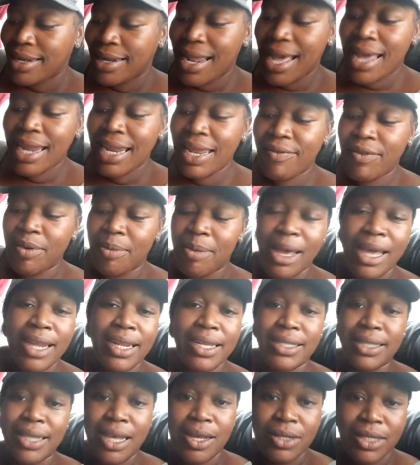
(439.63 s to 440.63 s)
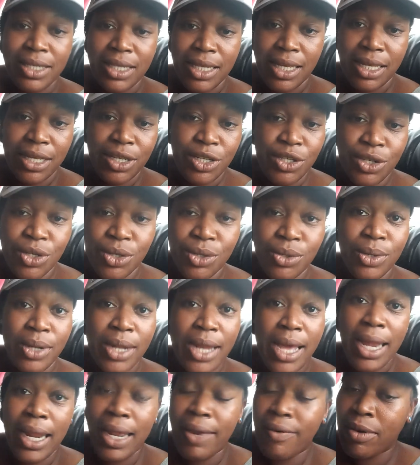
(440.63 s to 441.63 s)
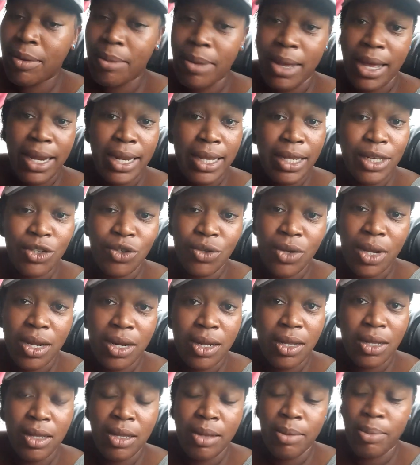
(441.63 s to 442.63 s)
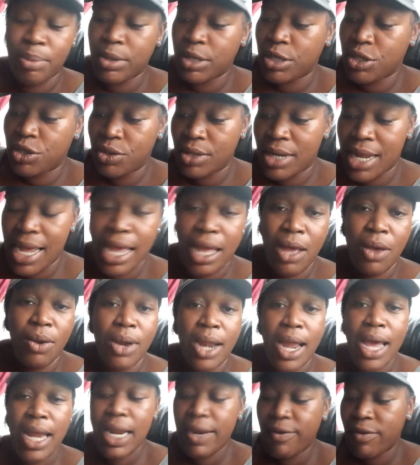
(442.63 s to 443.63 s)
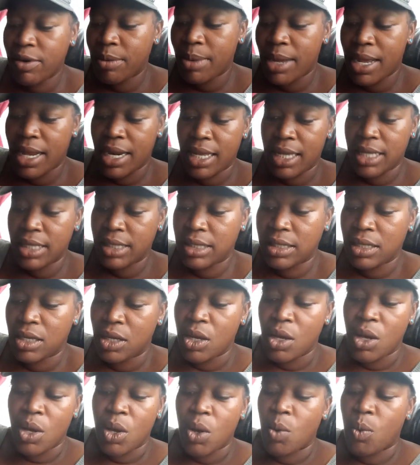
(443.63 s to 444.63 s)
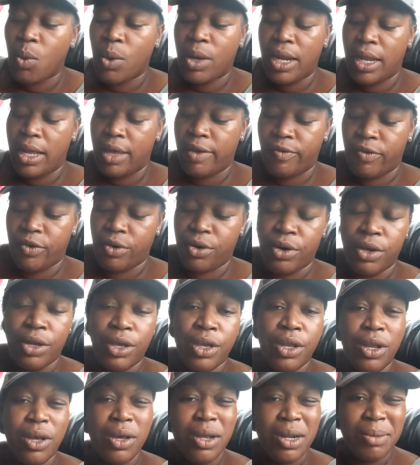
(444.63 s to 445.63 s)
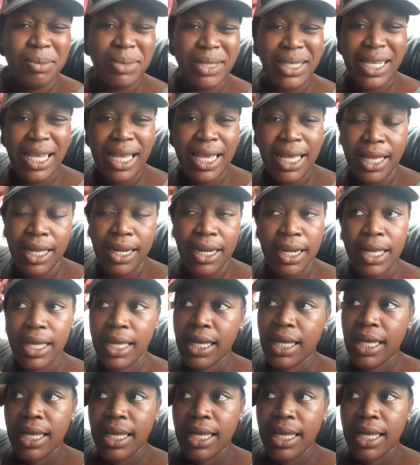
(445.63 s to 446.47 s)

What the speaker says: Not everybody is out to get you. Not everybody is trying to put you down. Not everybody is whatever. You know what I'm saying?